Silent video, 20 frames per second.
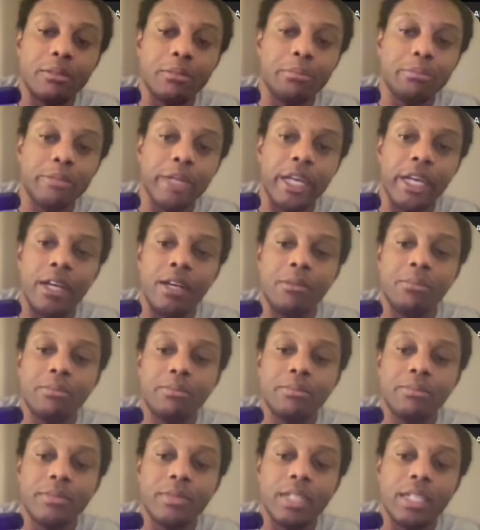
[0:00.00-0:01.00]

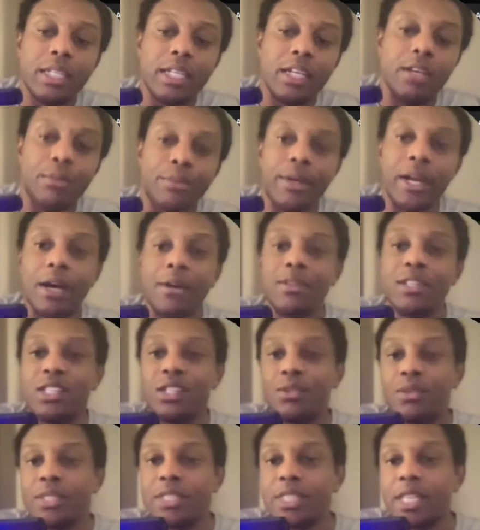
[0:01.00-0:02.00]
Bam. And what I would
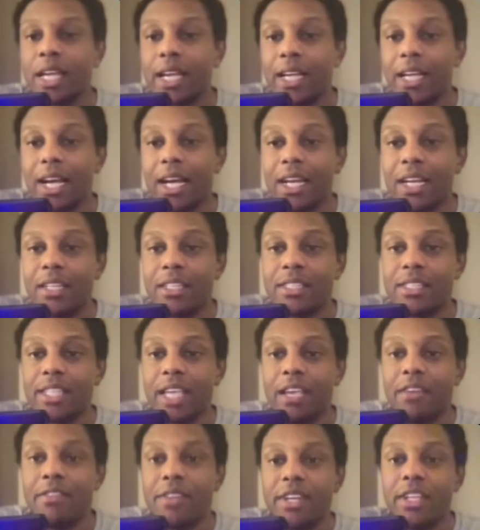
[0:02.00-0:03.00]
do is like kind of
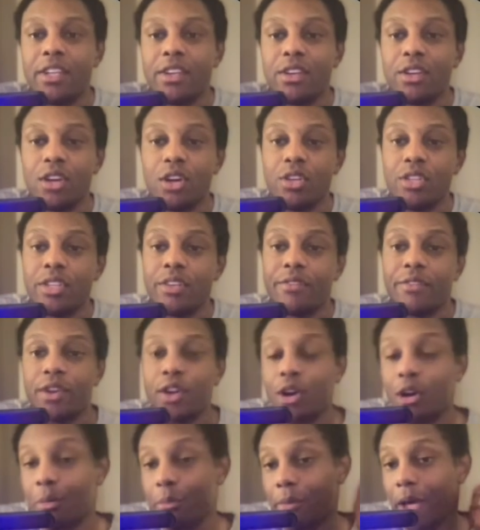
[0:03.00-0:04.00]
save it in your notes if
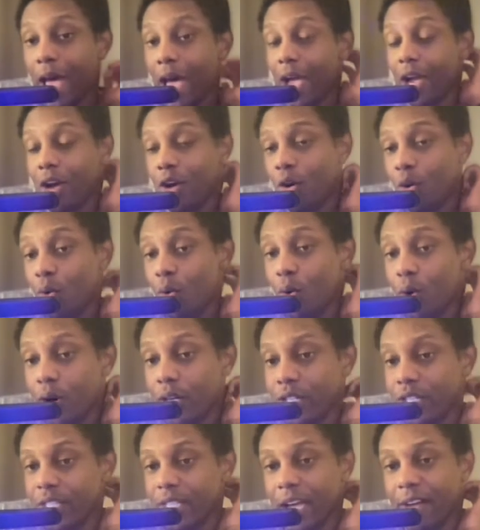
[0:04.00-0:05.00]
you're on Mac, or
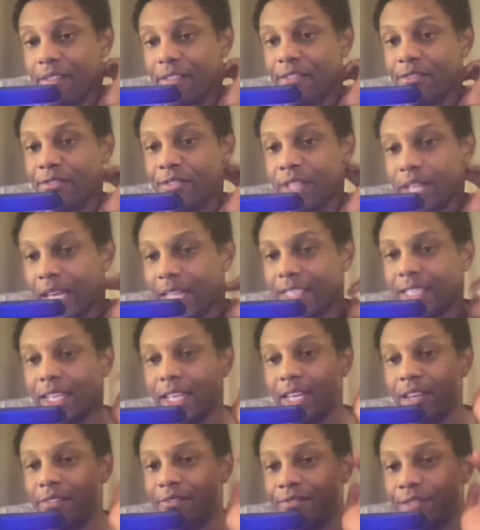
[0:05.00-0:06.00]
just have a
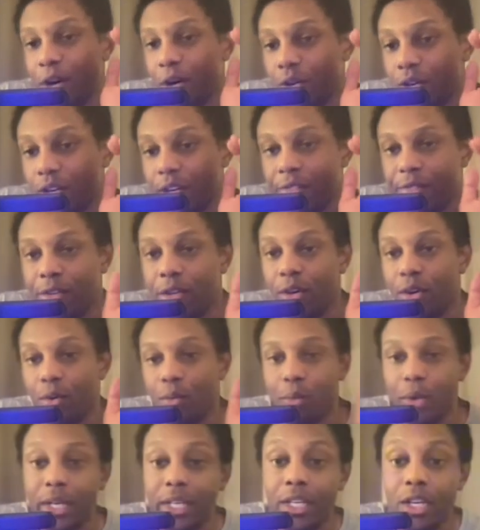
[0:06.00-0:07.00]
designated folder if you're
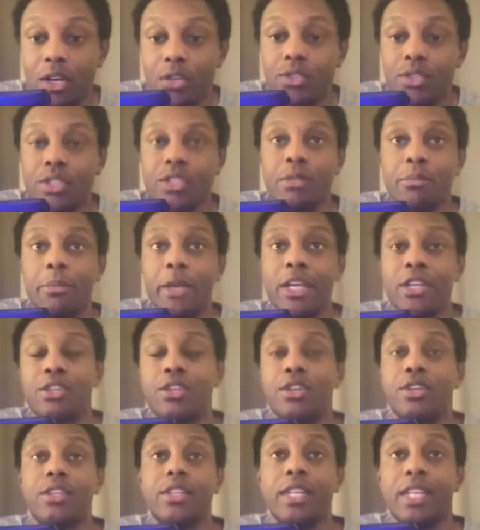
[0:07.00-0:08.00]
on Windows to make
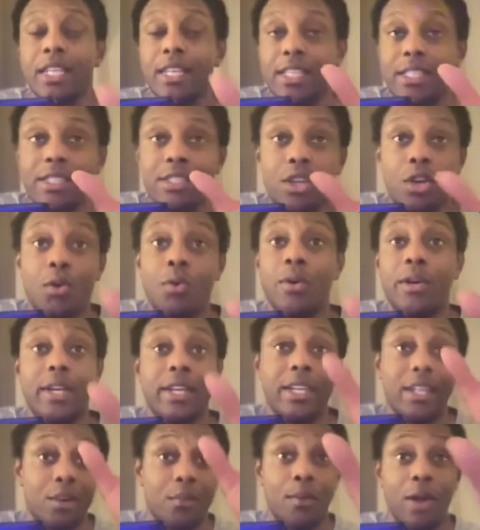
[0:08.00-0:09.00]
sure that it's going
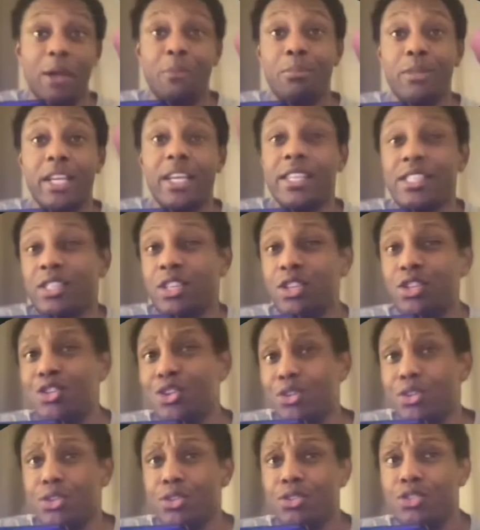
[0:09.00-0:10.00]
in the right place so you
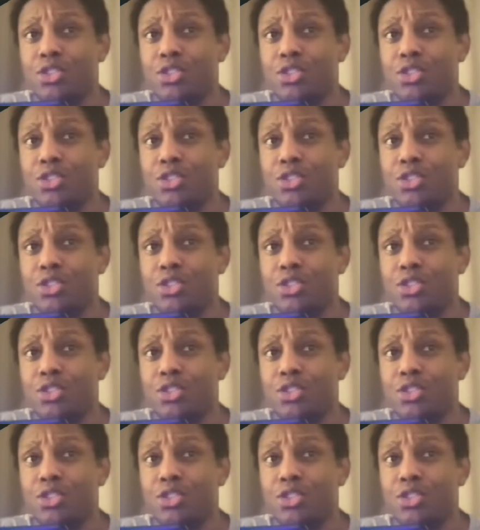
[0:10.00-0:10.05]
don't lose